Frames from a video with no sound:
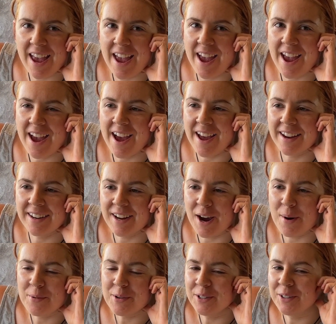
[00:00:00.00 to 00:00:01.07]
and
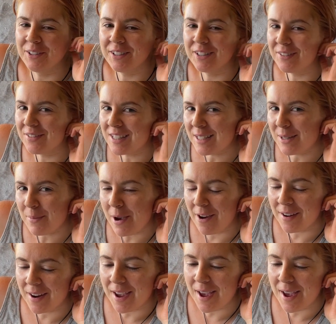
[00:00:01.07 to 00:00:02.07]
I'm a little nervous about it.